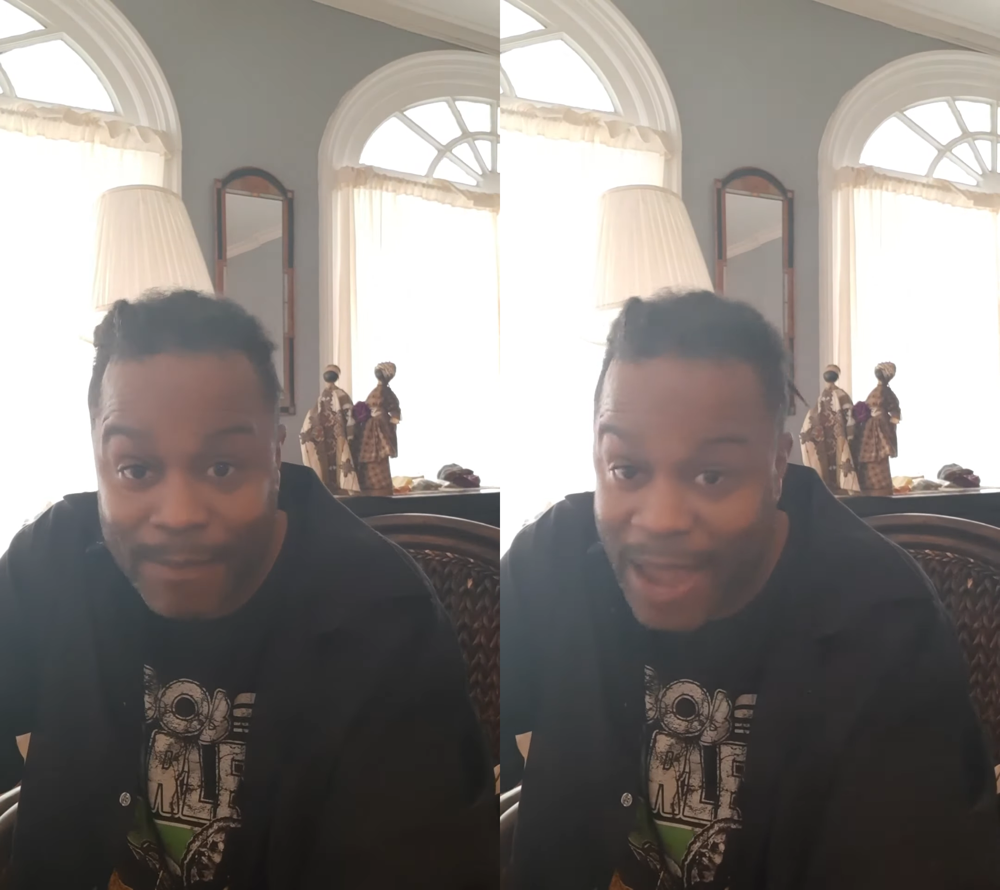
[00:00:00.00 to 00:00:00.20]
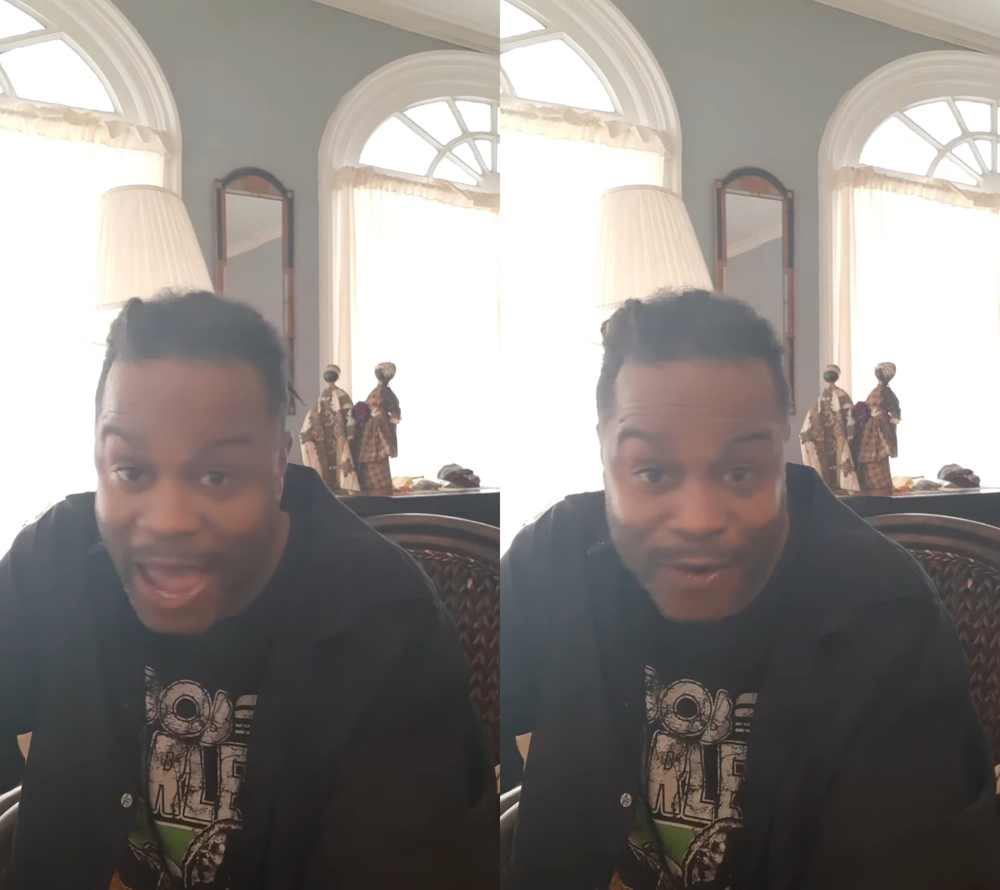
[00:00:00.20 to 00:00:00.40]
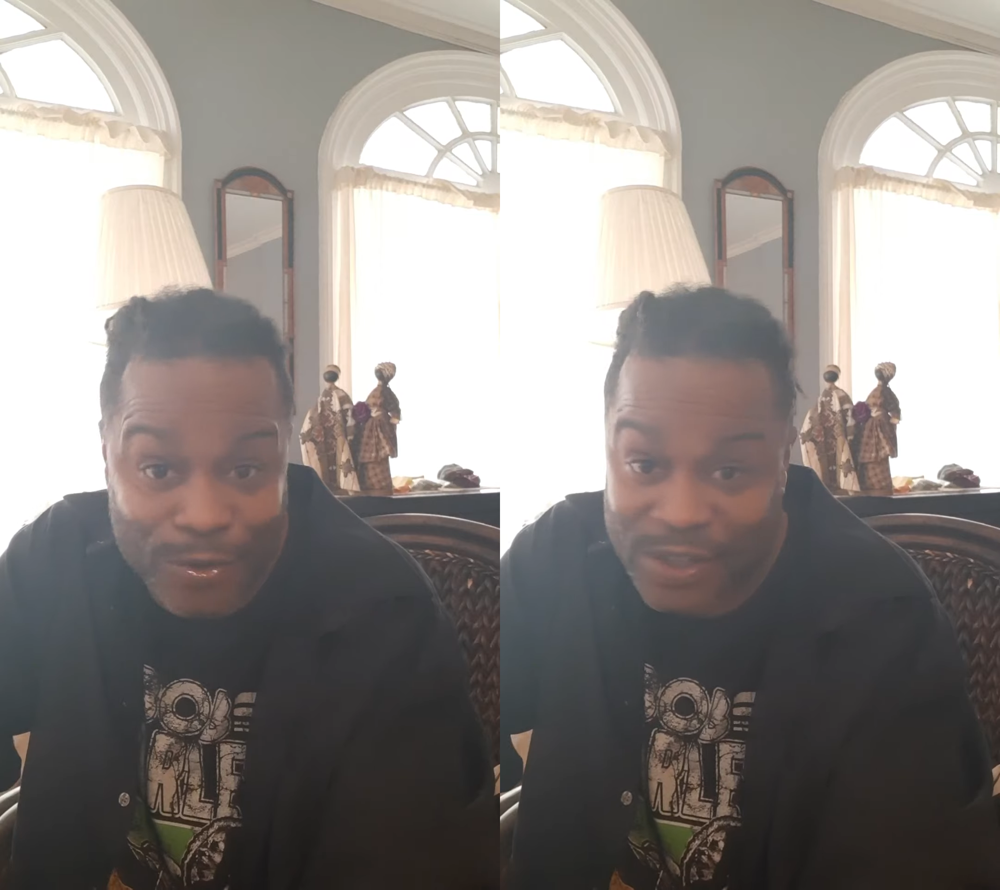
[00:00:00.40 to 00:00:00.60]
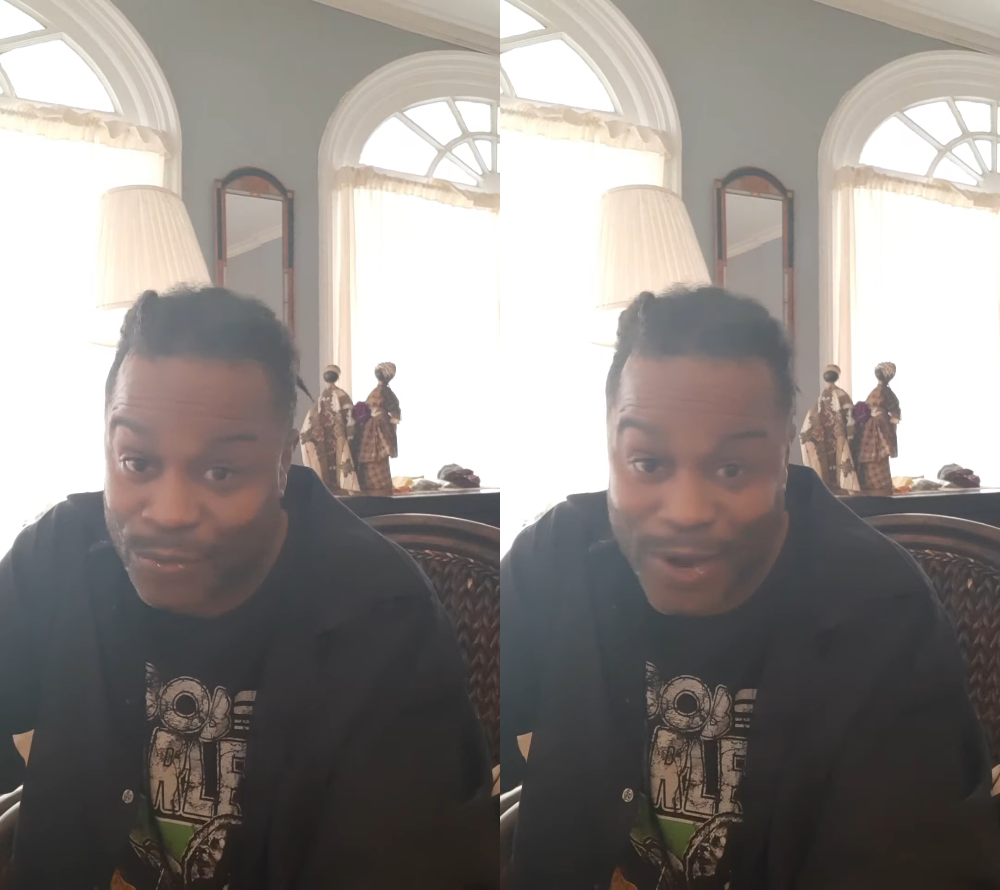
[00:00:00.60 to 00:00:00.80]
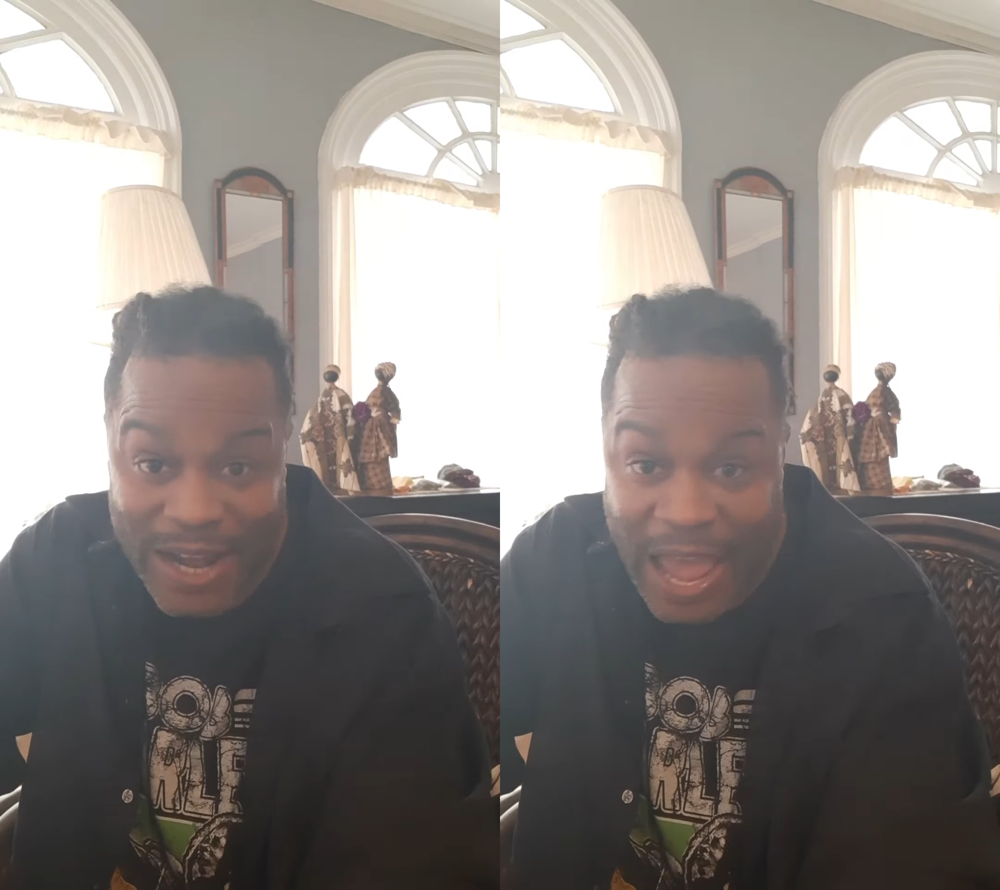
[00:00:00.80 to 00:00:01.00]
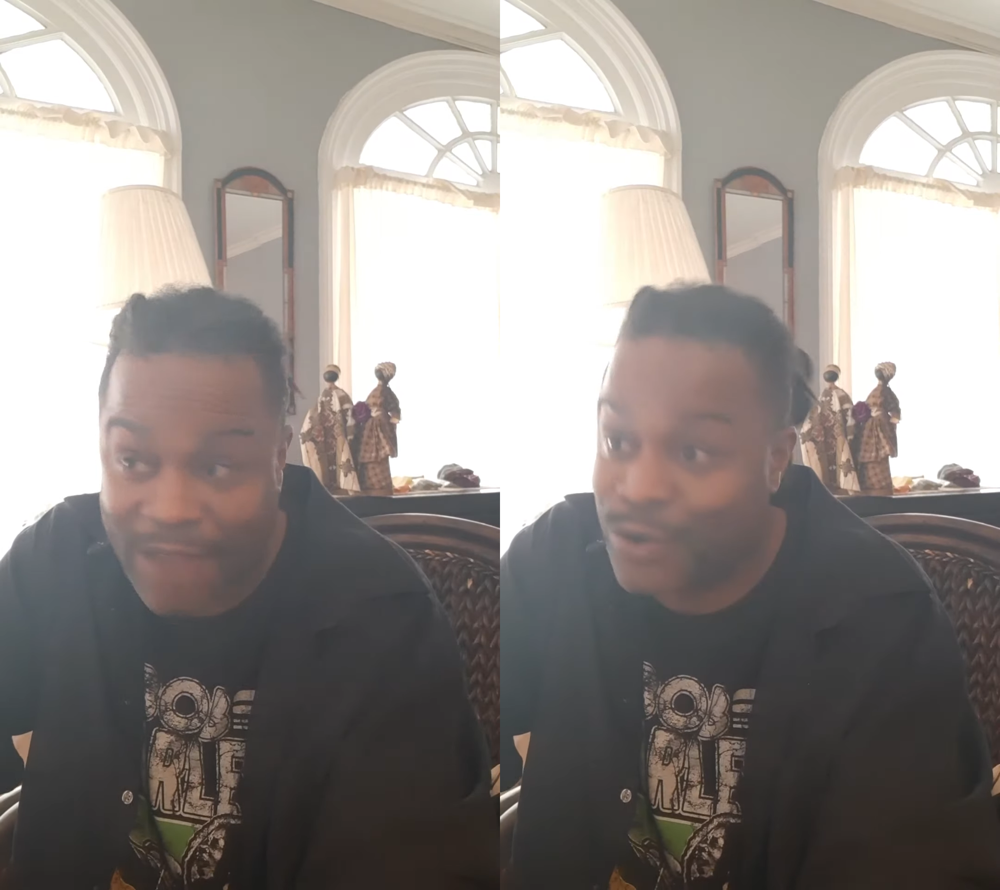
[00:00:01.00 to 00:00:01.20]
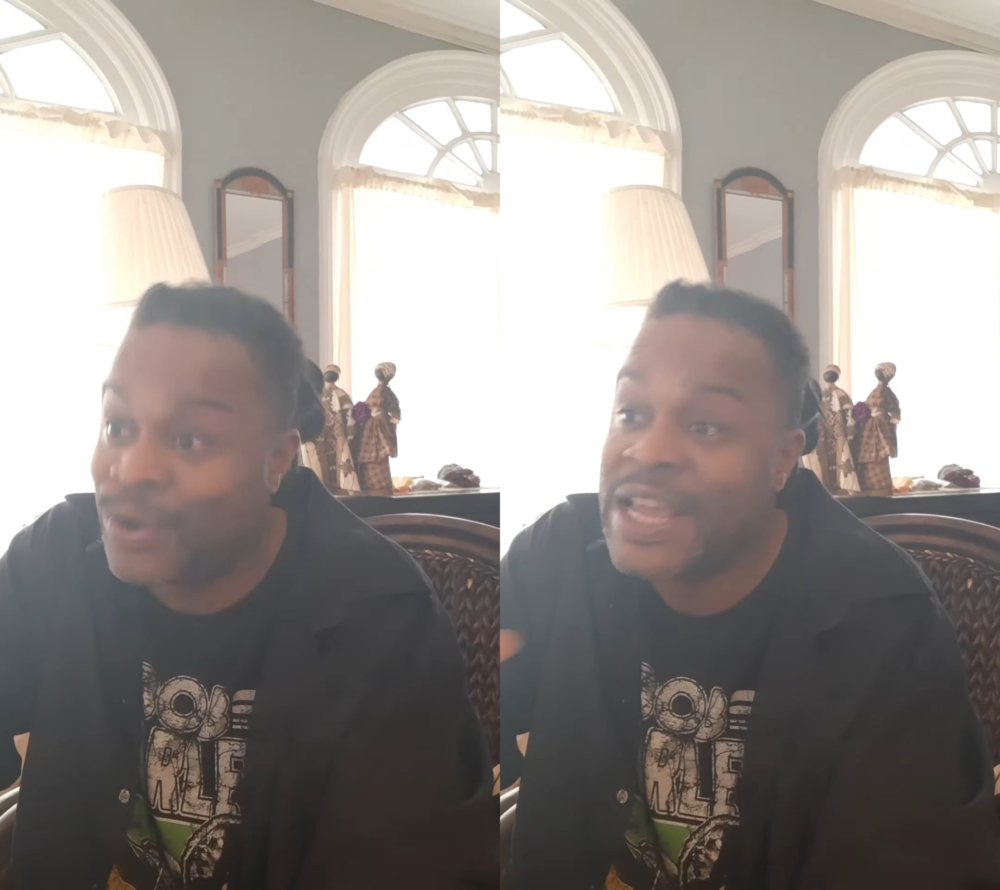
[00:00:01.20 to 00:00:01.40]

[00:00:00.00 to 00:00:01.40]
battles, and what have you.